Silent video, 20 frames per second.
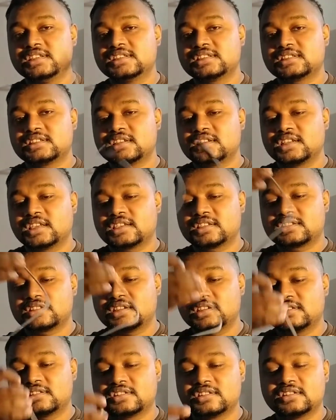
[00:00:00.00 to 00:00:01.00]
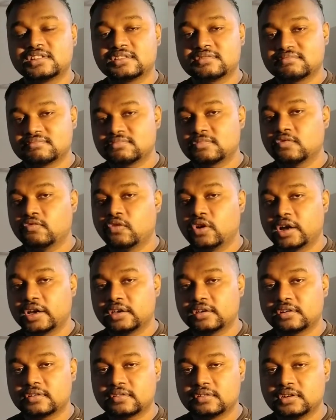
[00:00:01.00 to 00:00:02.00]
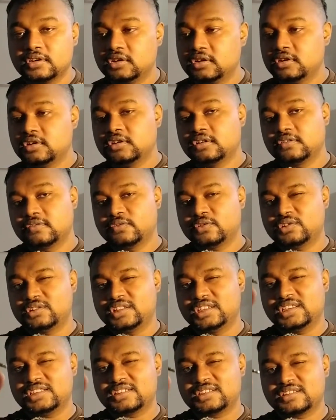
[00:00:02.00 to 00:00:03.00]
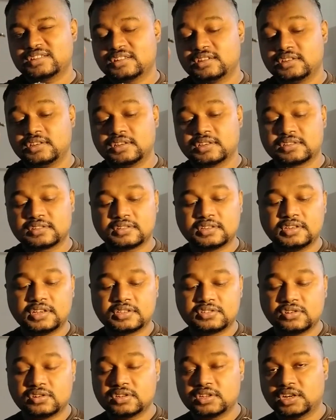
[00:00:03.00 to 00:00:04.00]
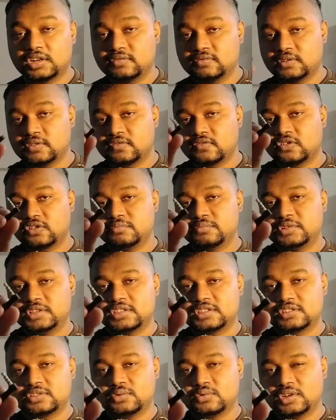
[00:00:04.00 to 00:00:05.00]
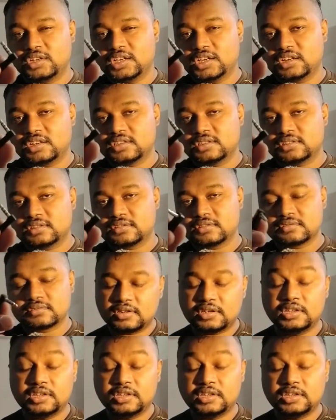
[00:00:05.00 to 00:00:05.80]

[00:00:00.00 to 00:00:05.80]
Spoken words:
just an extension wire for this. It does not convert from this to TRS.